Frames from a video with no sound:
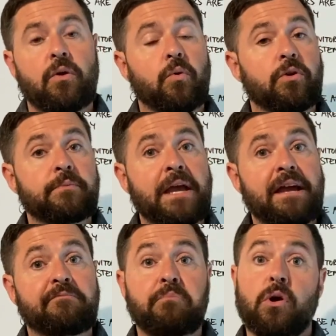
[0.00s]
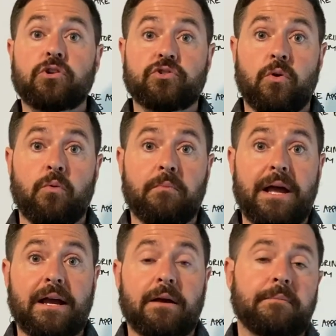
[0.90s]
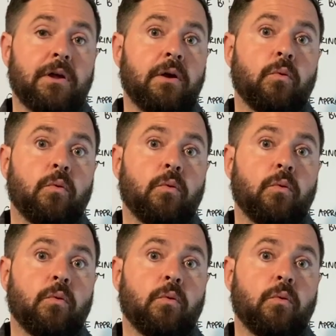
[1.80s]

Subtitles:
or you may have partial home backup,